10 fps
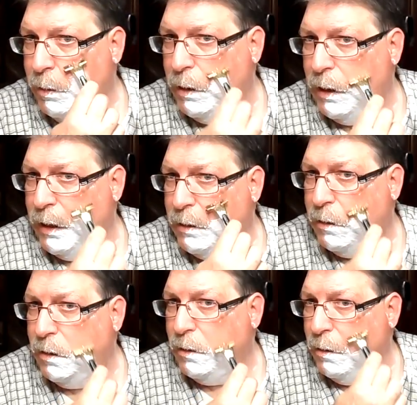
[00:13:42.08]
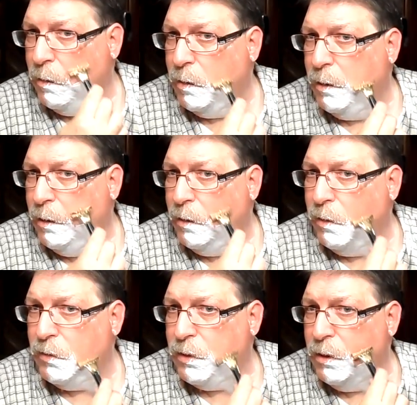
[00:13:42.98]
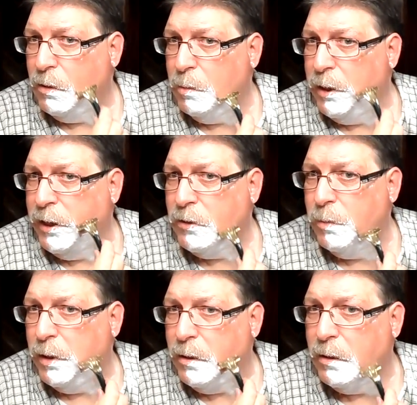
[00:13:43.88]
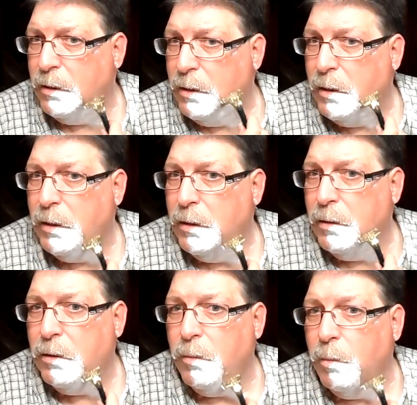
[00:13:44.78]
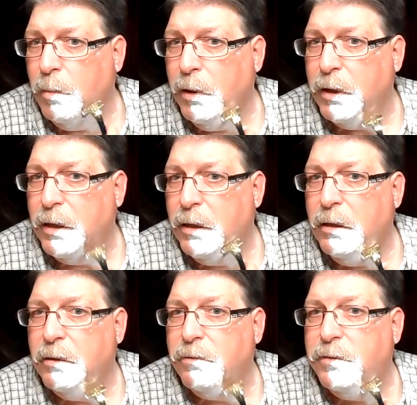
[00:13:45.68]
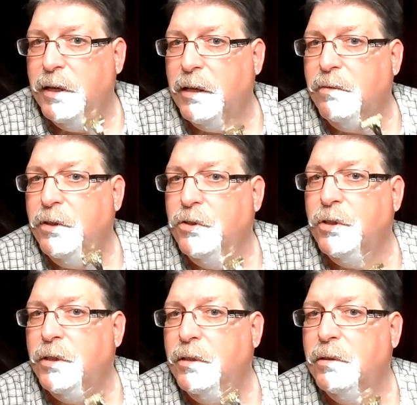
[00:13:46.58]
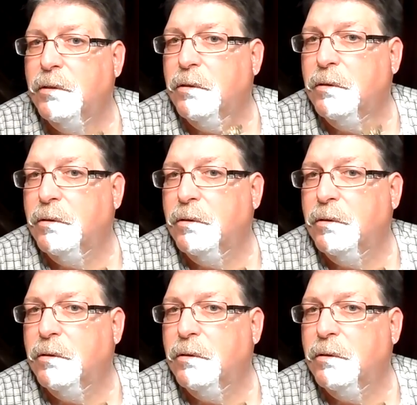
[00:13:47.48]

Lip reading: I really liked the single blades, but the marketing of television